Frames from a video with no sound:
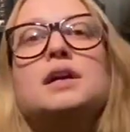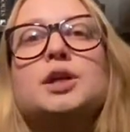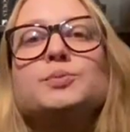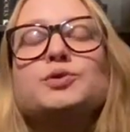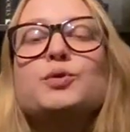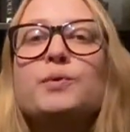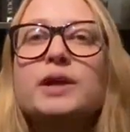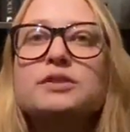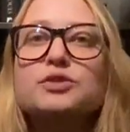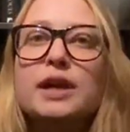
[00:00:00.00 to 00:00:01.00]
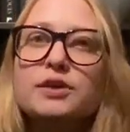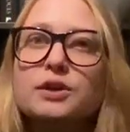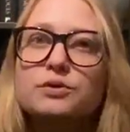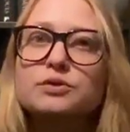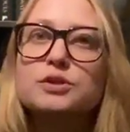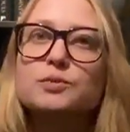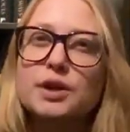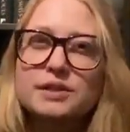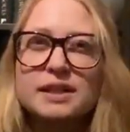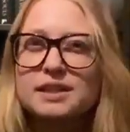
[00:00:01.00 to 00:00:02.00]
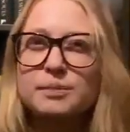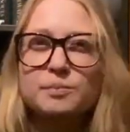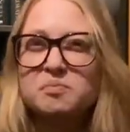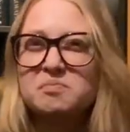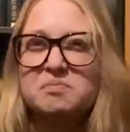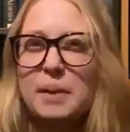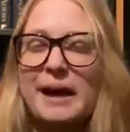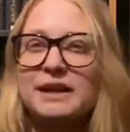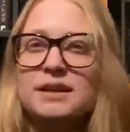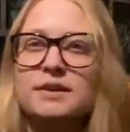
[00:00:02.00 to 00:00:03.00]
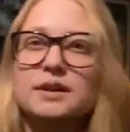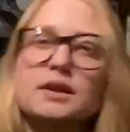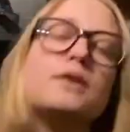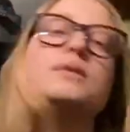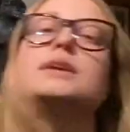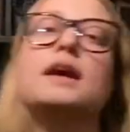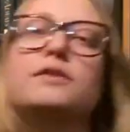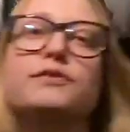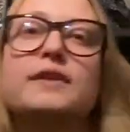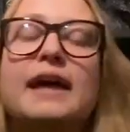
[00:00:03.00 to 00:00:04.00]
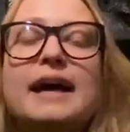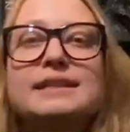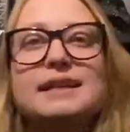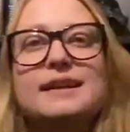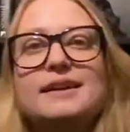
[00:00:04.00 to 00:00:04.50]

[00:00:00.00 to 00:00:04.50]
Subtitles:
So we went and tried those because we all signed up about a year ago together for that.